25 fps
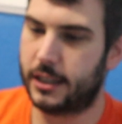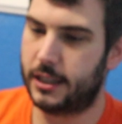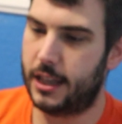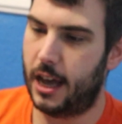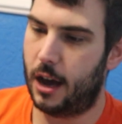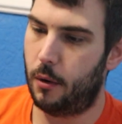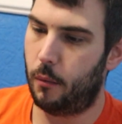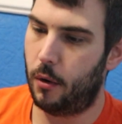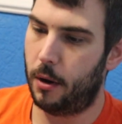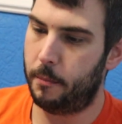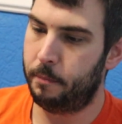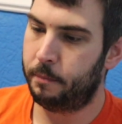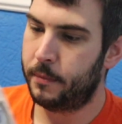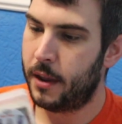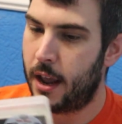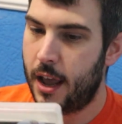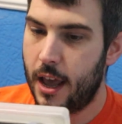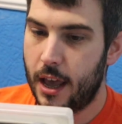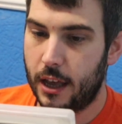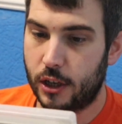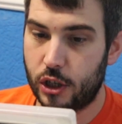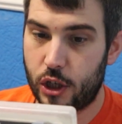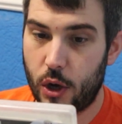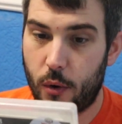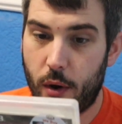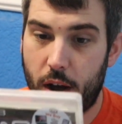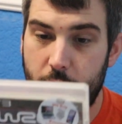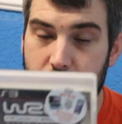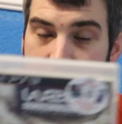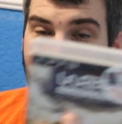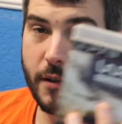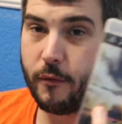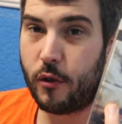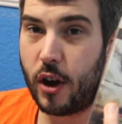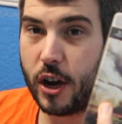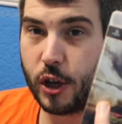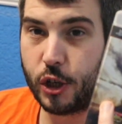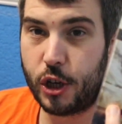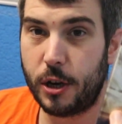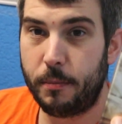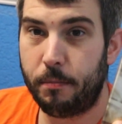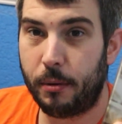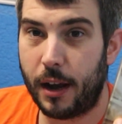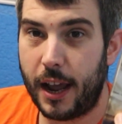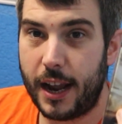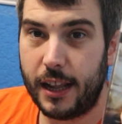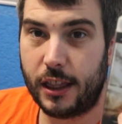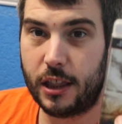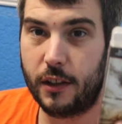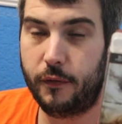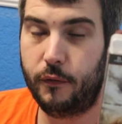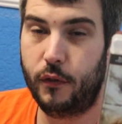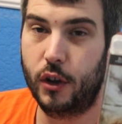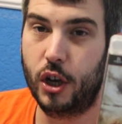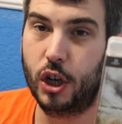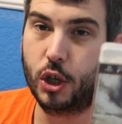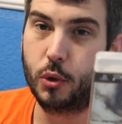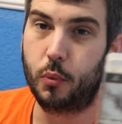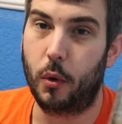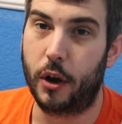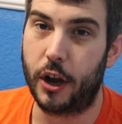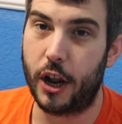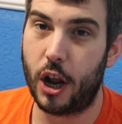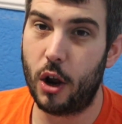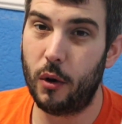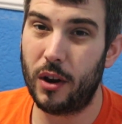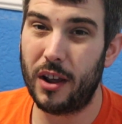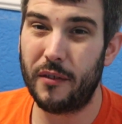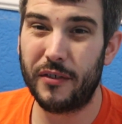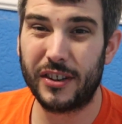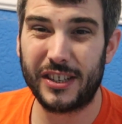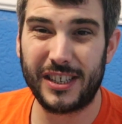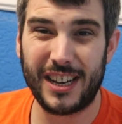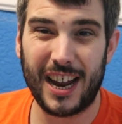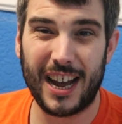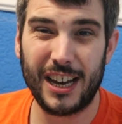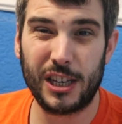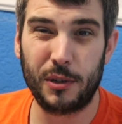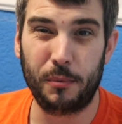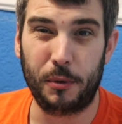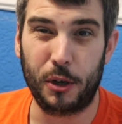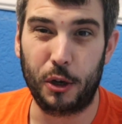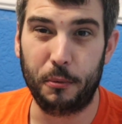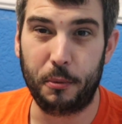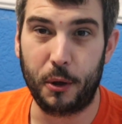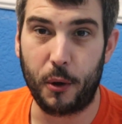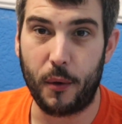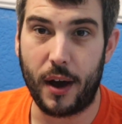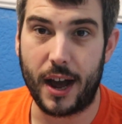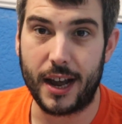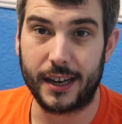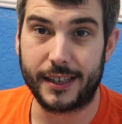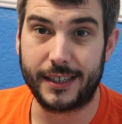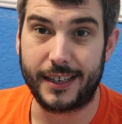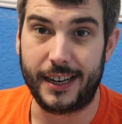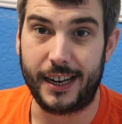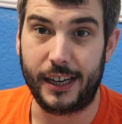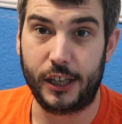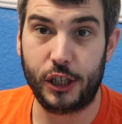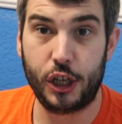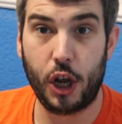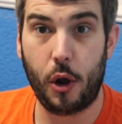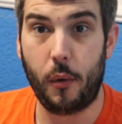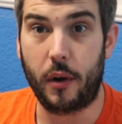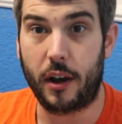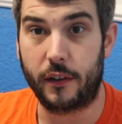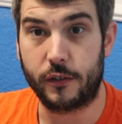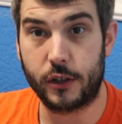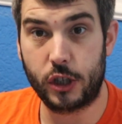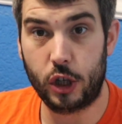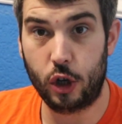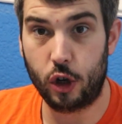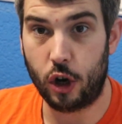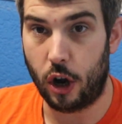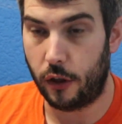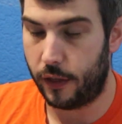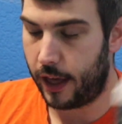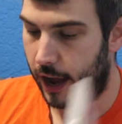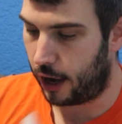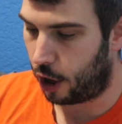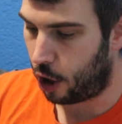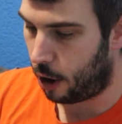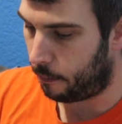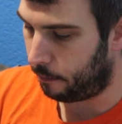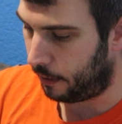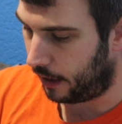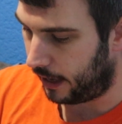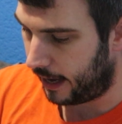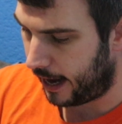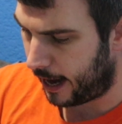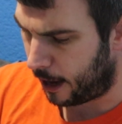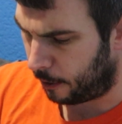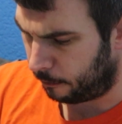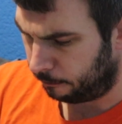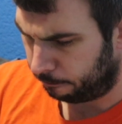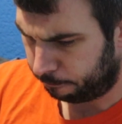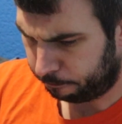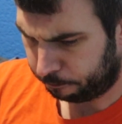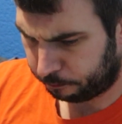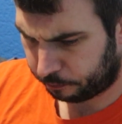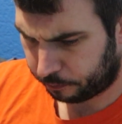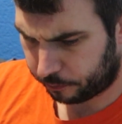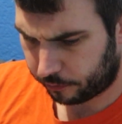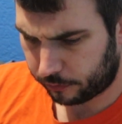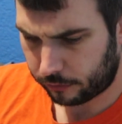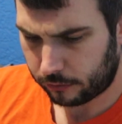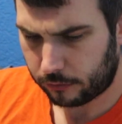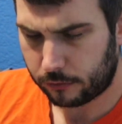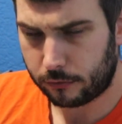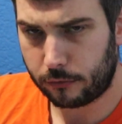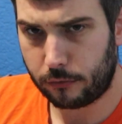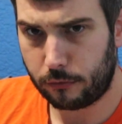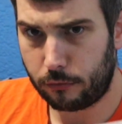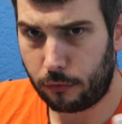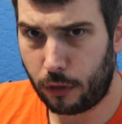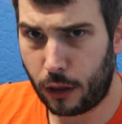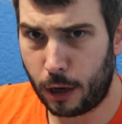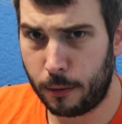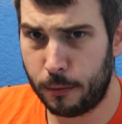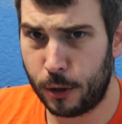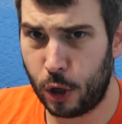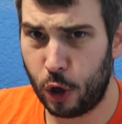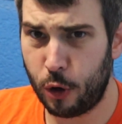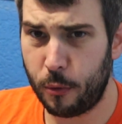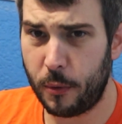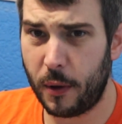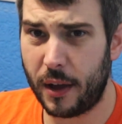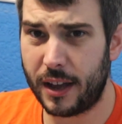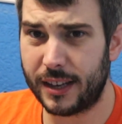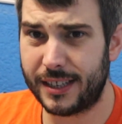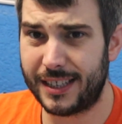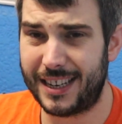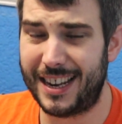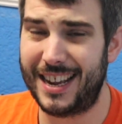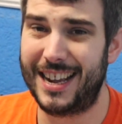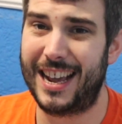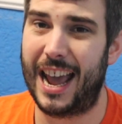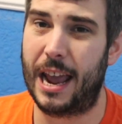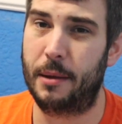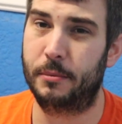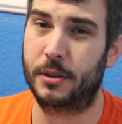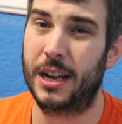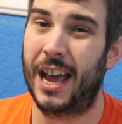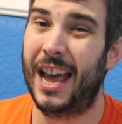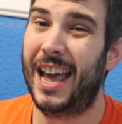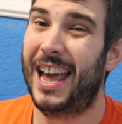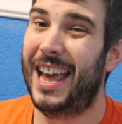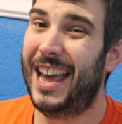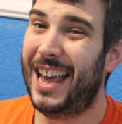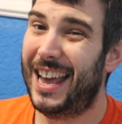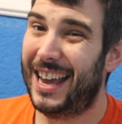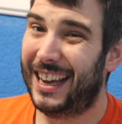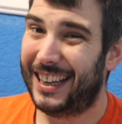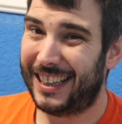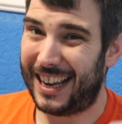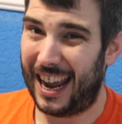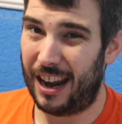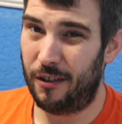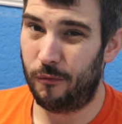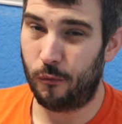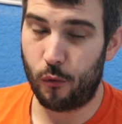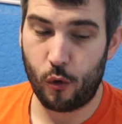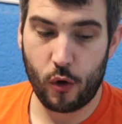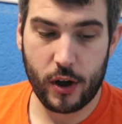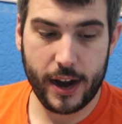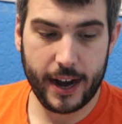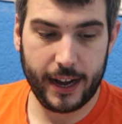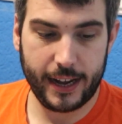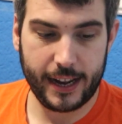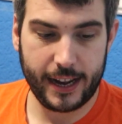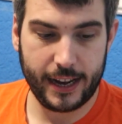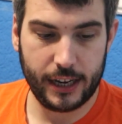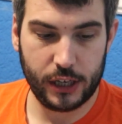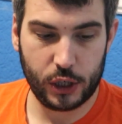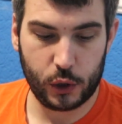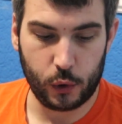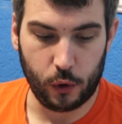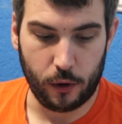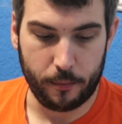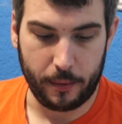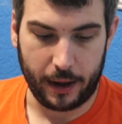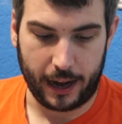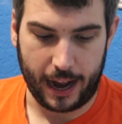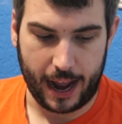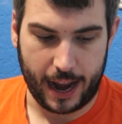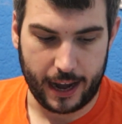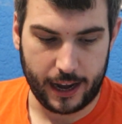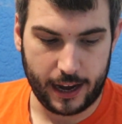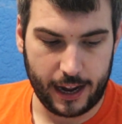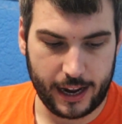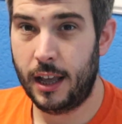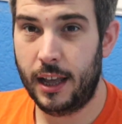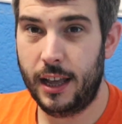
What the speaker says: that one. So I've never actually played the first one. I only ever started with WRC 2, and I've still got that copy now. But the WRC games, getting really into them again.